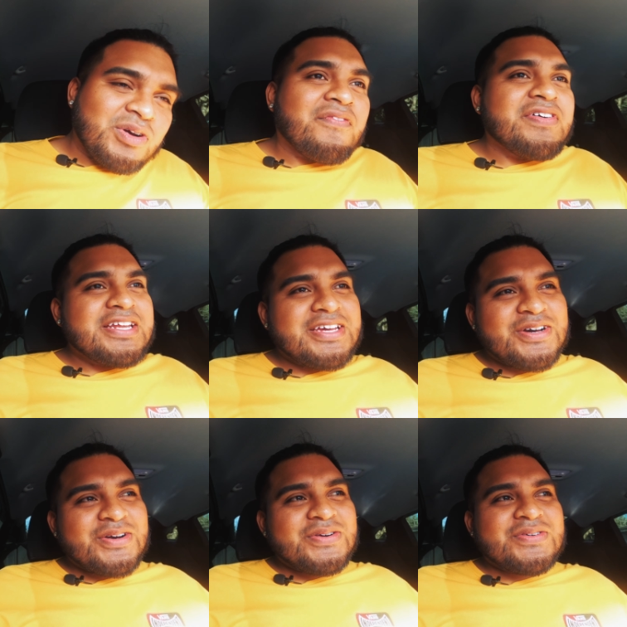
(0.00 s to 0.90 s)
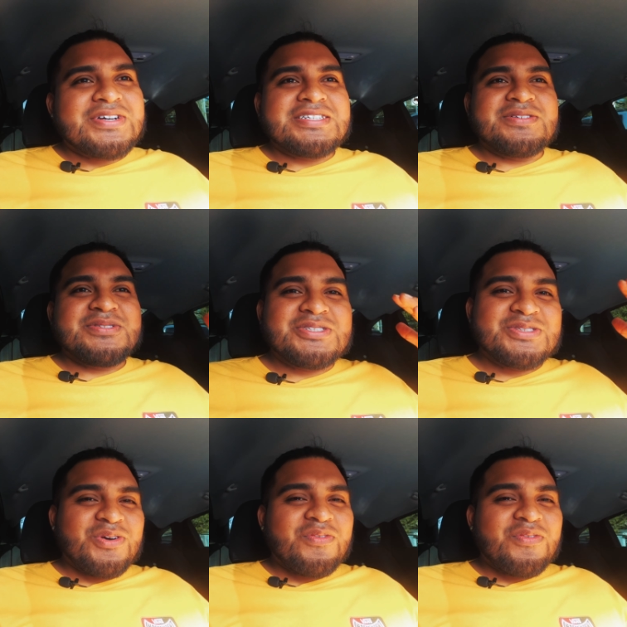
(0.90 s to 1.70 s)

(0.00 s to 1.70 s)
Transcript: no video because it was just so